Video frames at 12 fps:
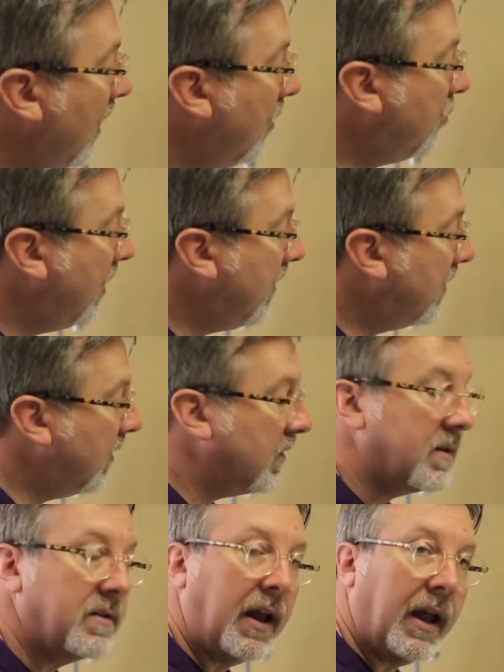training the
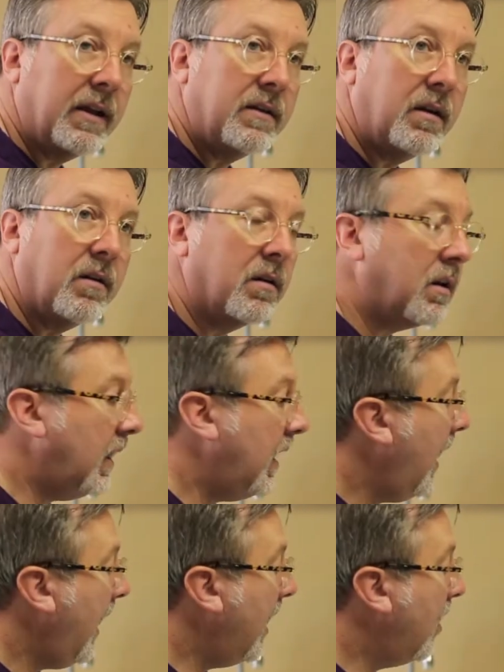tongue to stay anteriorly
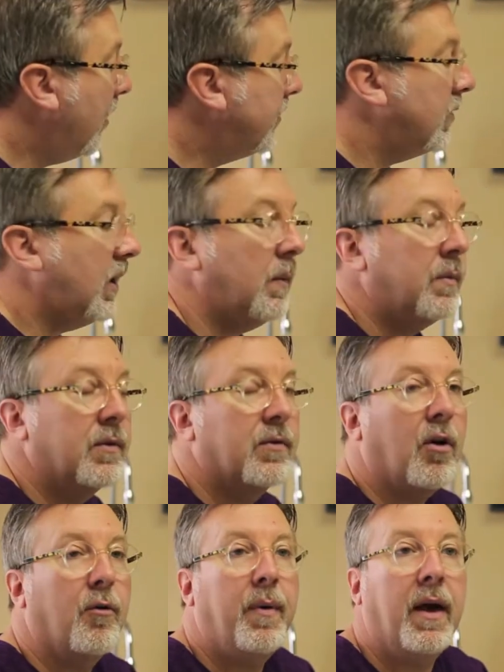and also keeping the
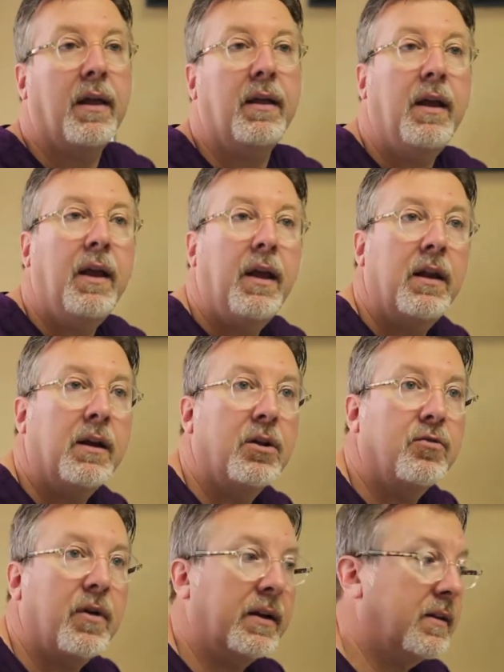soft palate in a
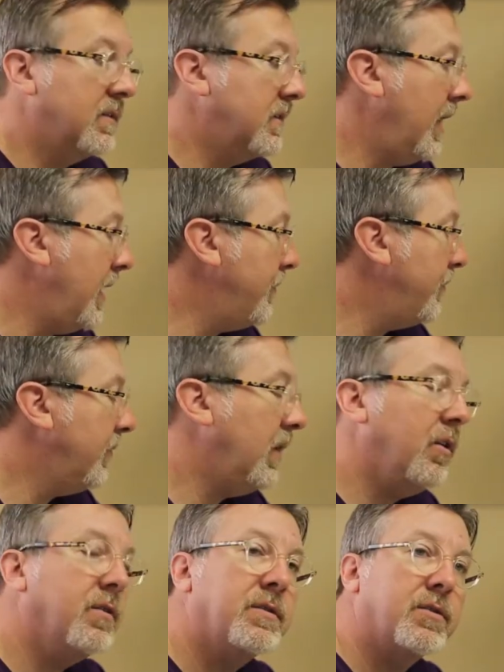contracted state.
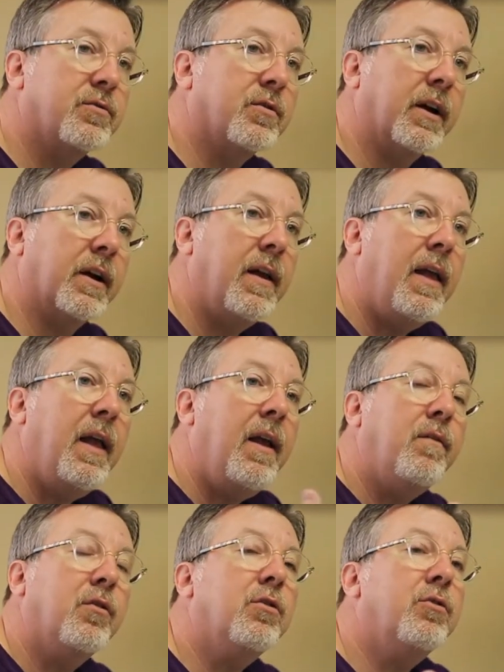Now here's the trick.
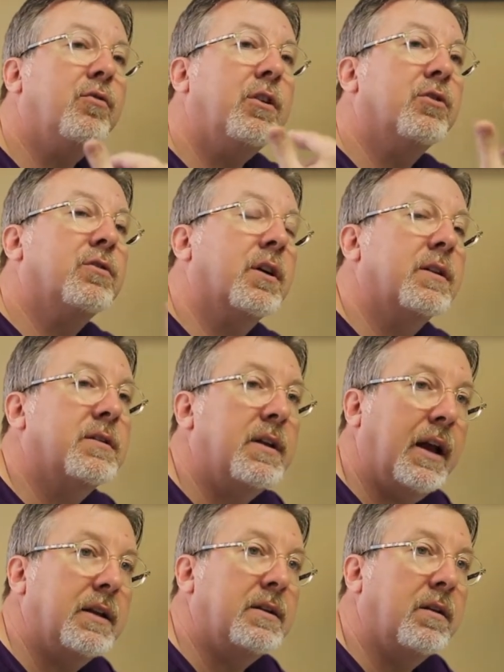If you're going to train your tongue to
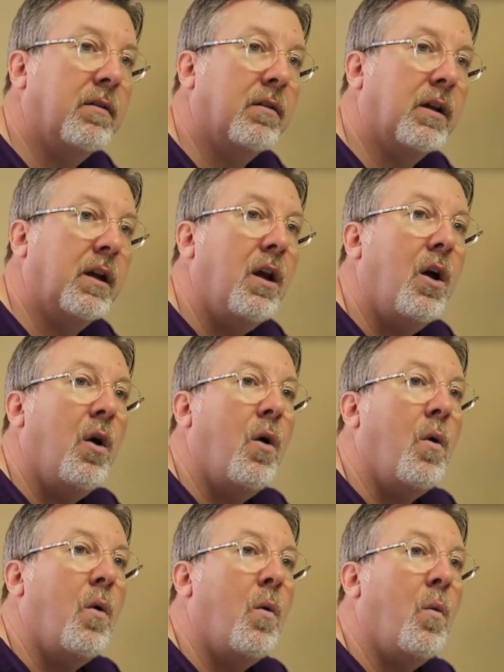stay anteriorly,
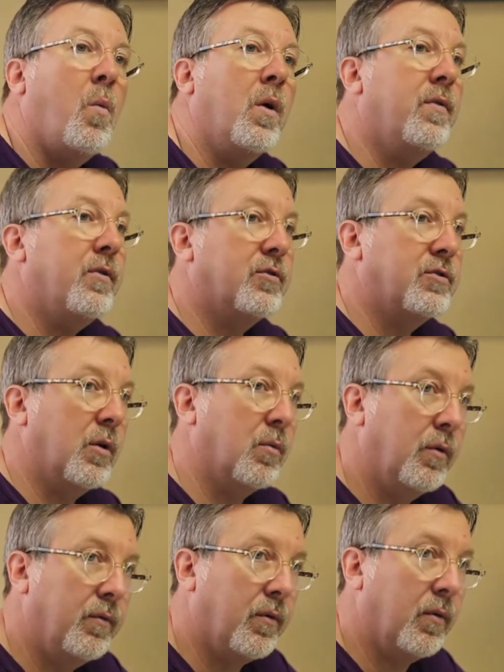what if there's no
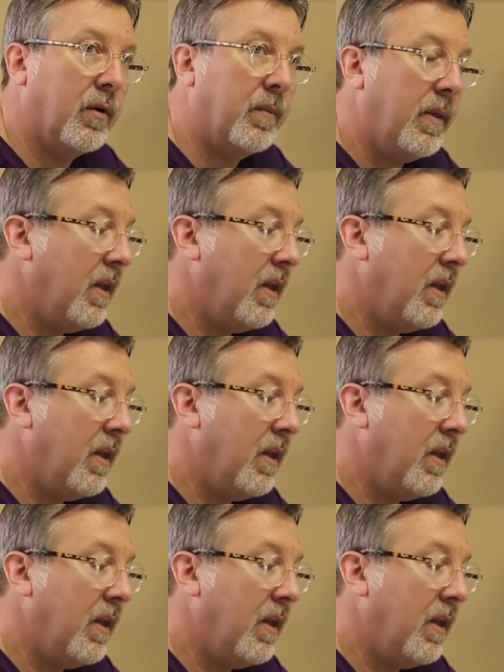room for it?